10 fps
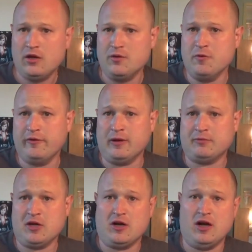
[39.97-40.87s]
The movie
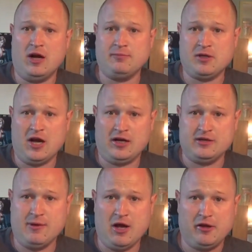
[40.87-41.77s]
I'm talking
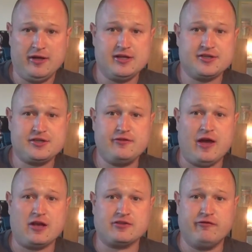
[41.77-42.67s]
about is
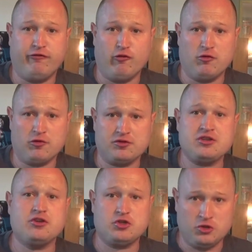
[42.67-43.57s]

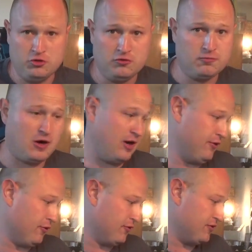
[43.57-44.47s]
2004's Two
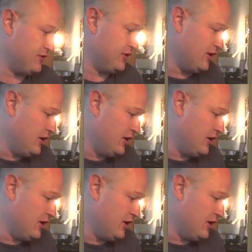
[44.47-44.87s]
Brothers.